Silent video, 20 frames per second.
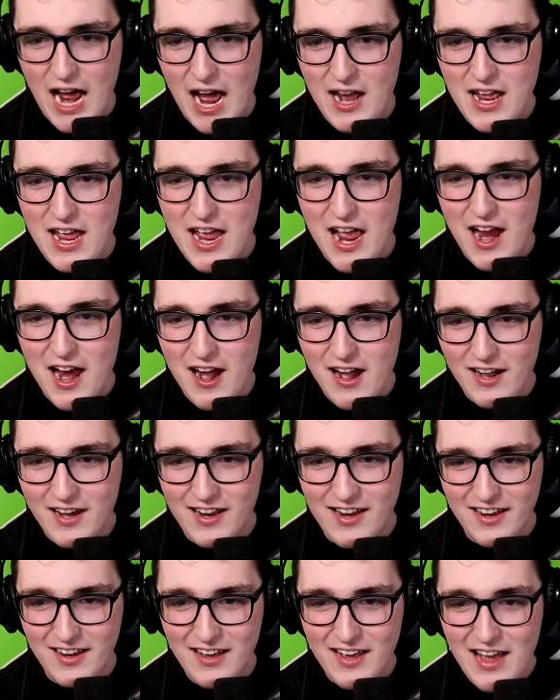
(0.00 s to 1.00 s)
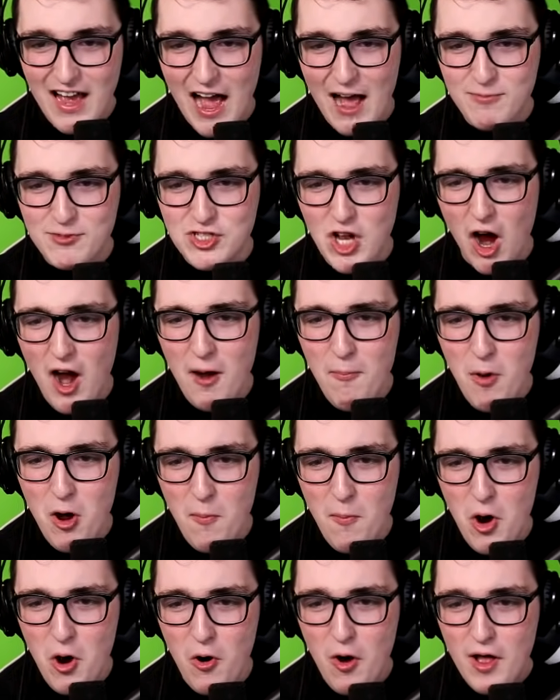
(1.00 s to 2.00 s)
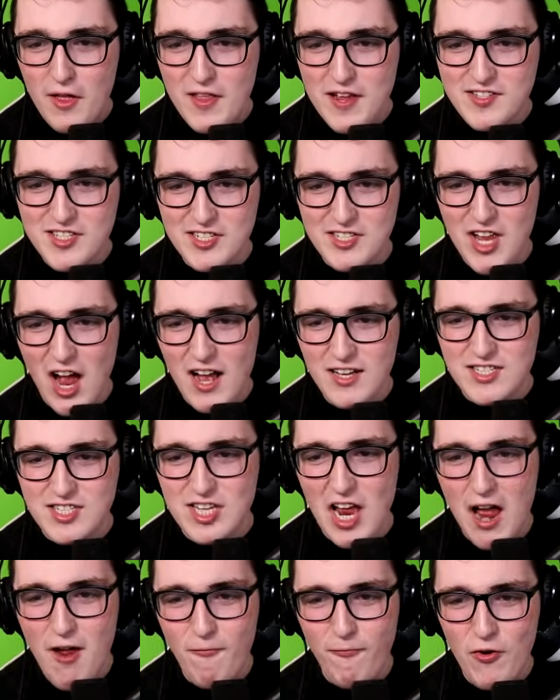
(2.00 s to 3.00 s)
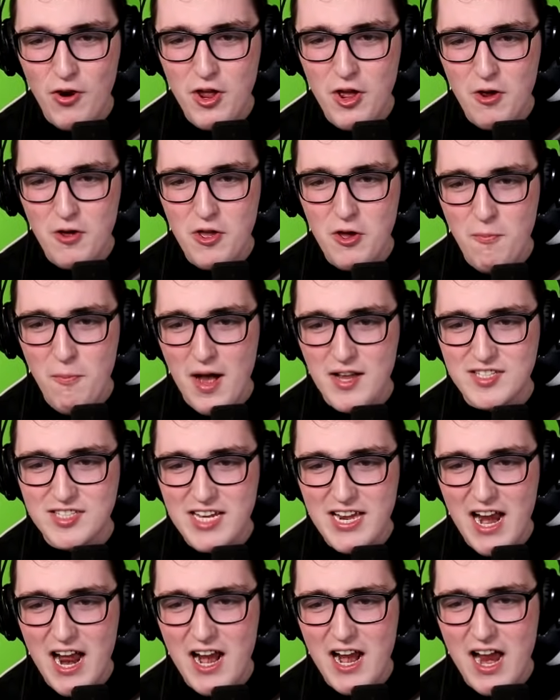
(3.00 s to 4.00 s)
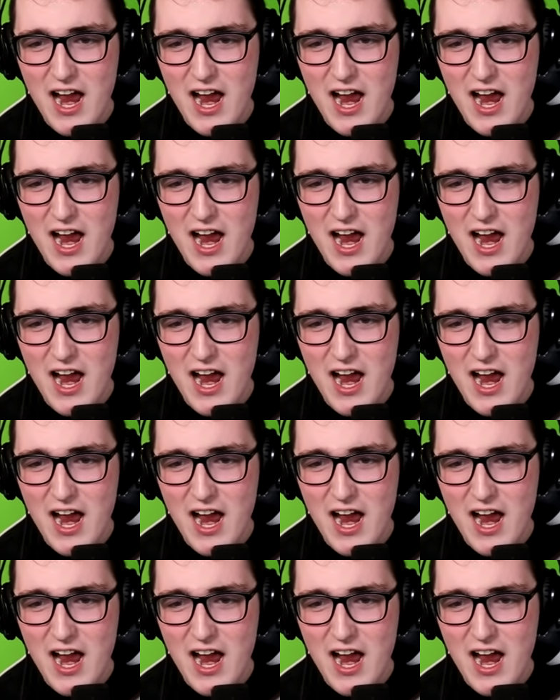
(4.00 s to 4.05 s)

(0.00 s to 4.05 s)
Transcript: out of here. I'm sorry, Moo Moo. This is not safe for you. You must get out of